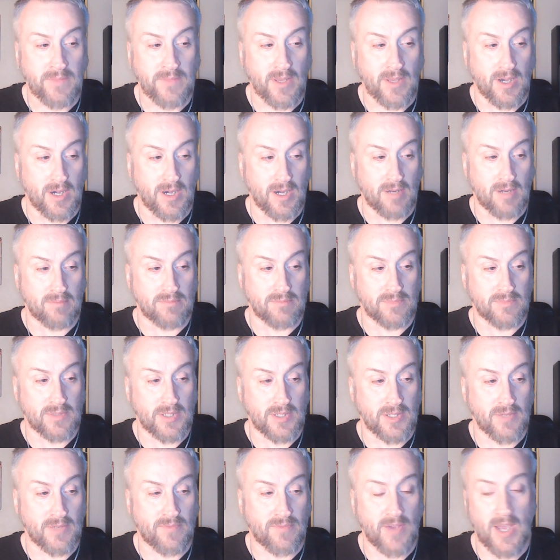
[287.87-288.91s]

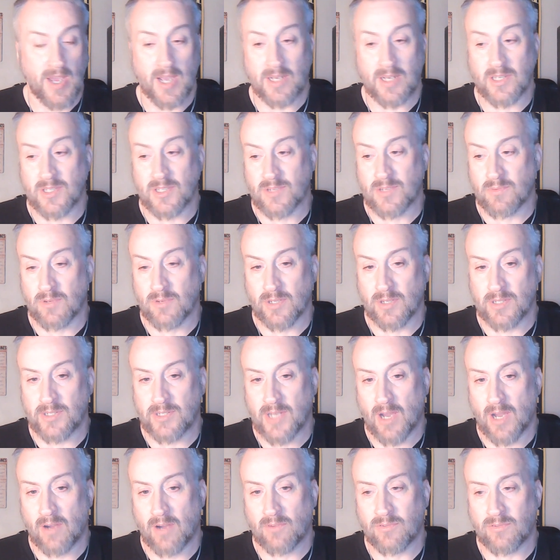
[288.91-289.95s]
In fact, it's really
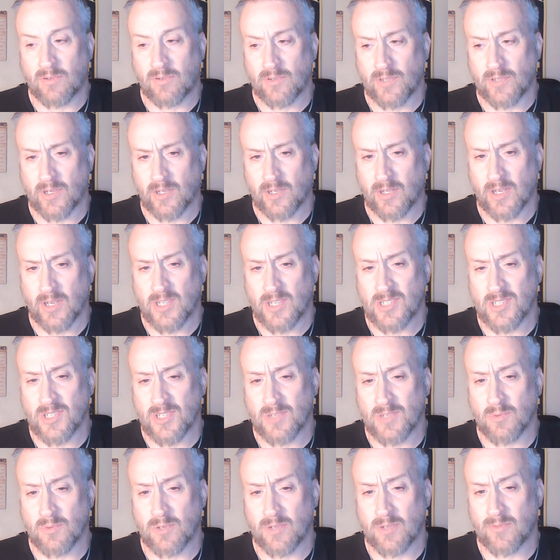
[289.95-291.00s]
doubtful that
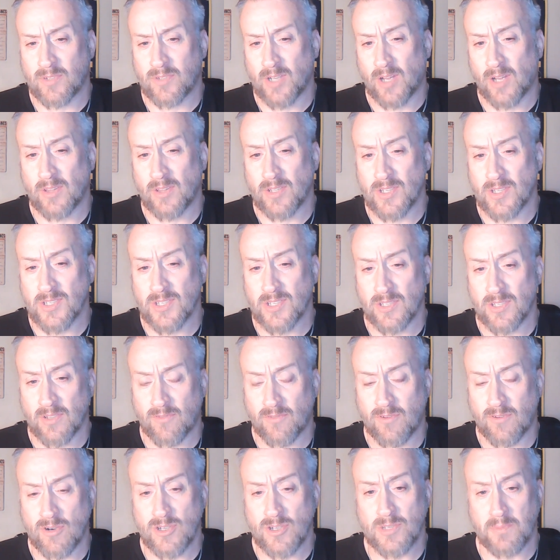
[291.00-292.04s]
Augustus would have done this in the
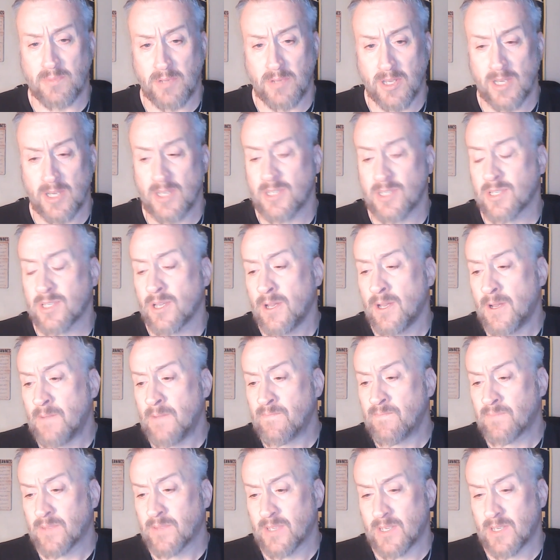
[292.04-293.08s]
first place.
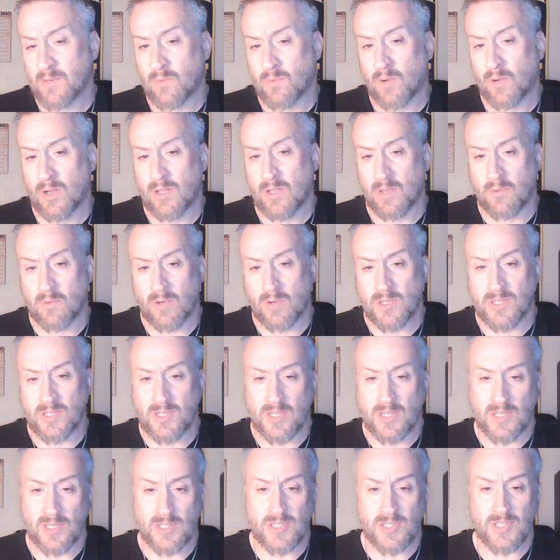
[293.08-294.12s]
It wasn't
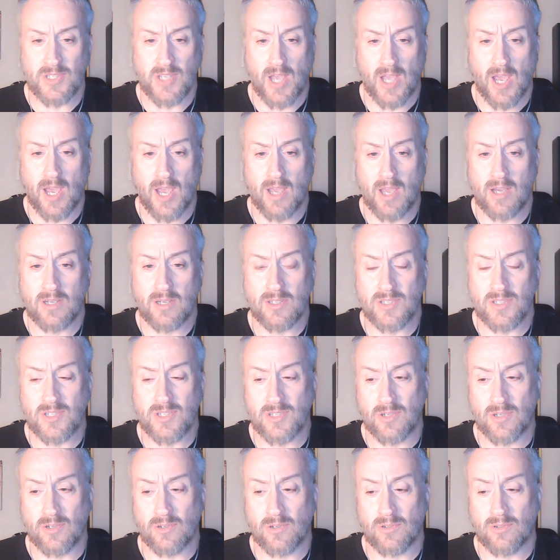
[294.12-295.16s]
his style.
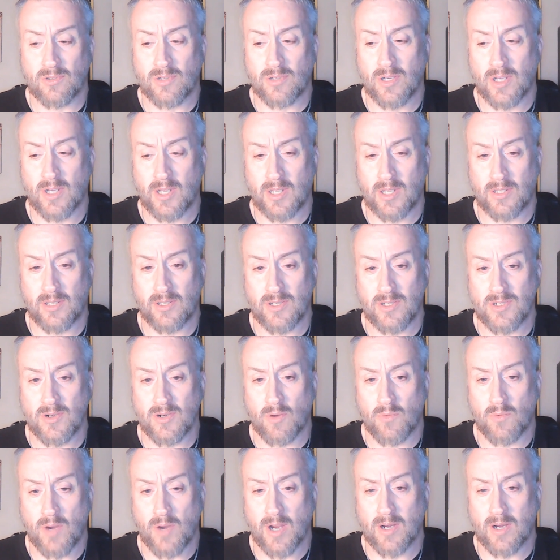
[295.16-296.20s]
So, and there's no
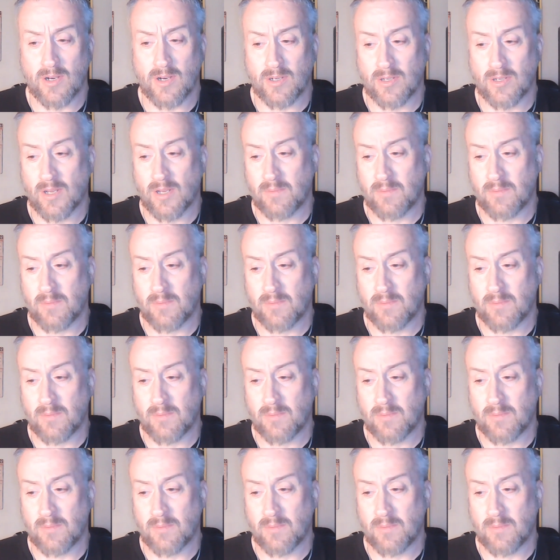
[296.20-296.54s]
record.